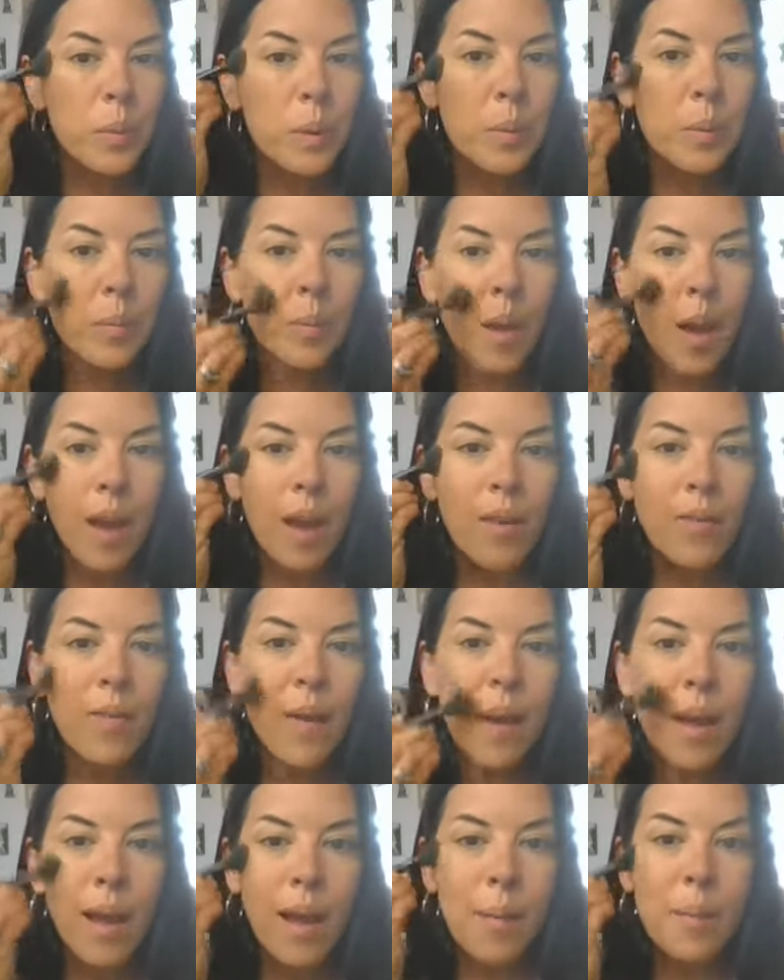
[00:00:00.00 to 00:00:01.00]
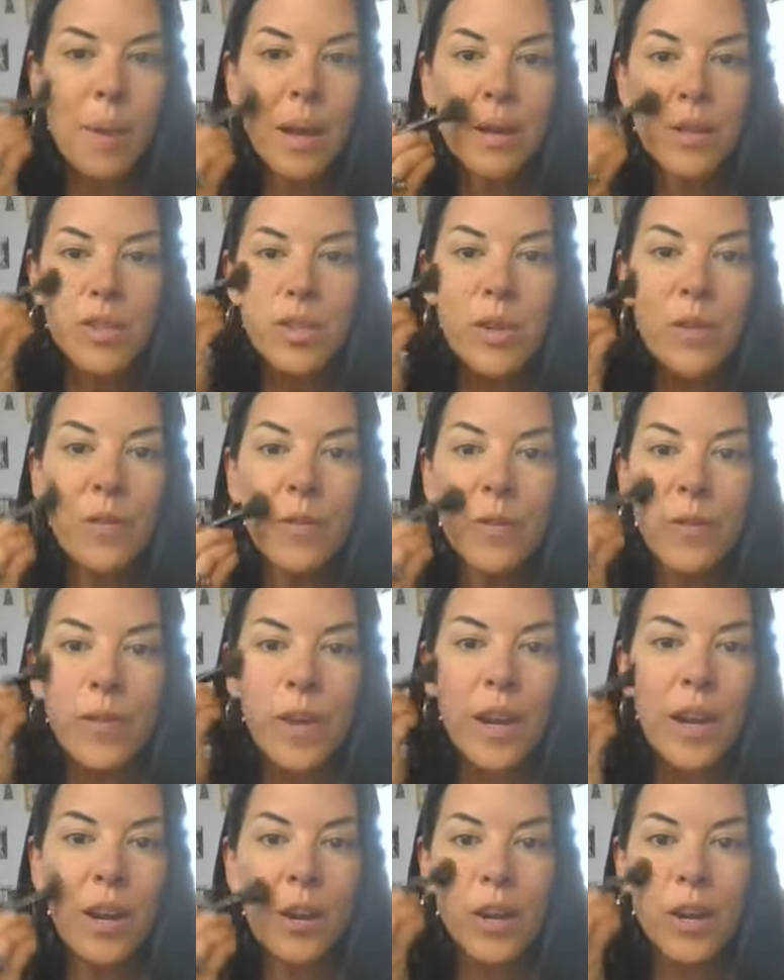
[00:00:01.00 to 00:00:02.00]
but I'm actually
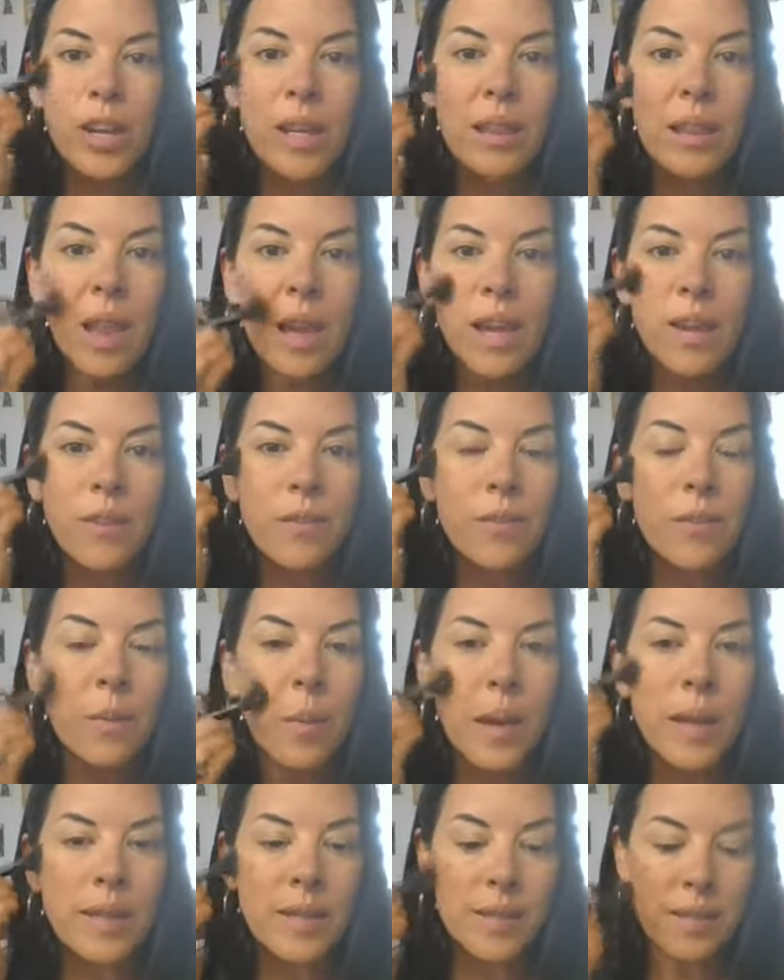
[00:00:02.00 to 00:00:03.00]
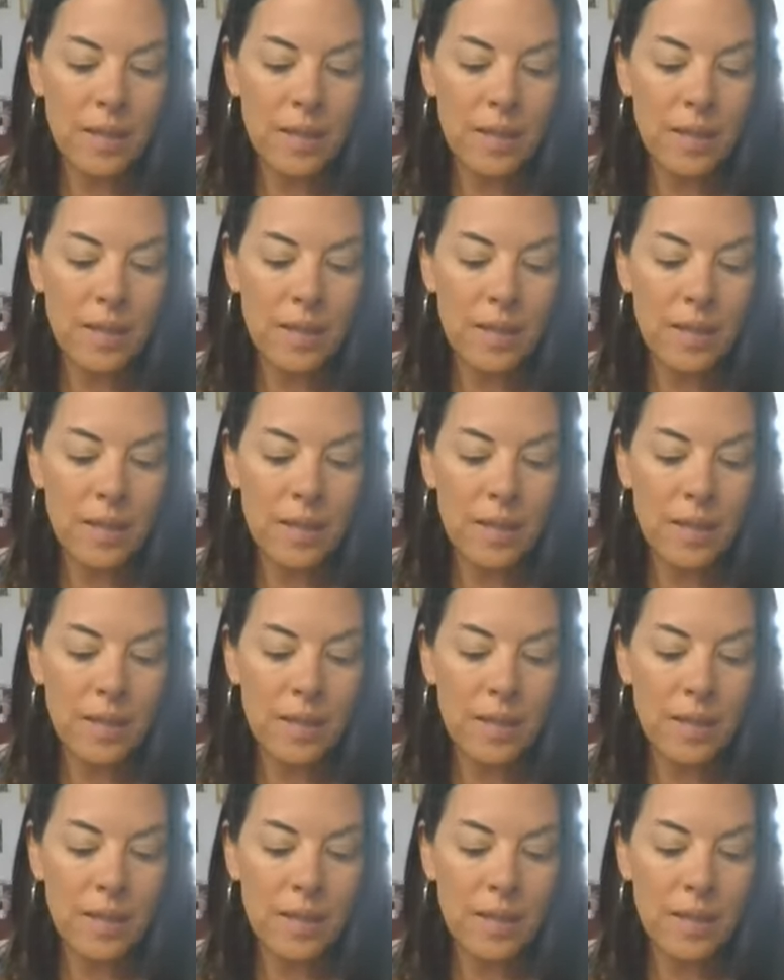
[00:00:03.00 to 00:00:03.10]
very light for my